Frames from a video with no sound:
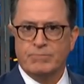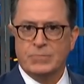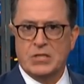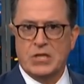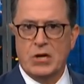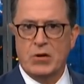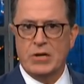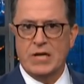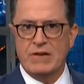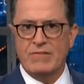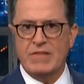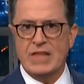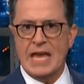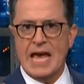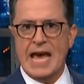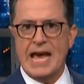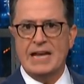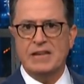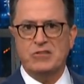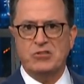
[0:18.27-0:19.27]
Go give the
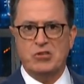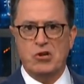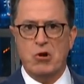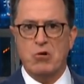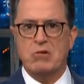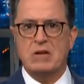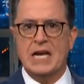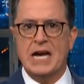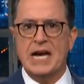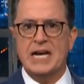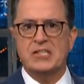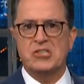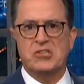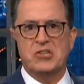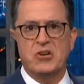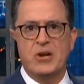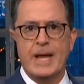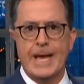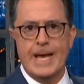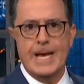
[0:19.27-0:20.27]
Astro
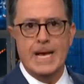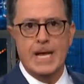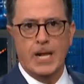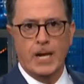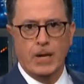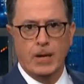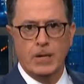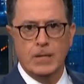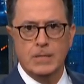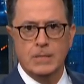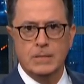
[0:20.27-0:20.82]
Kaiser hell.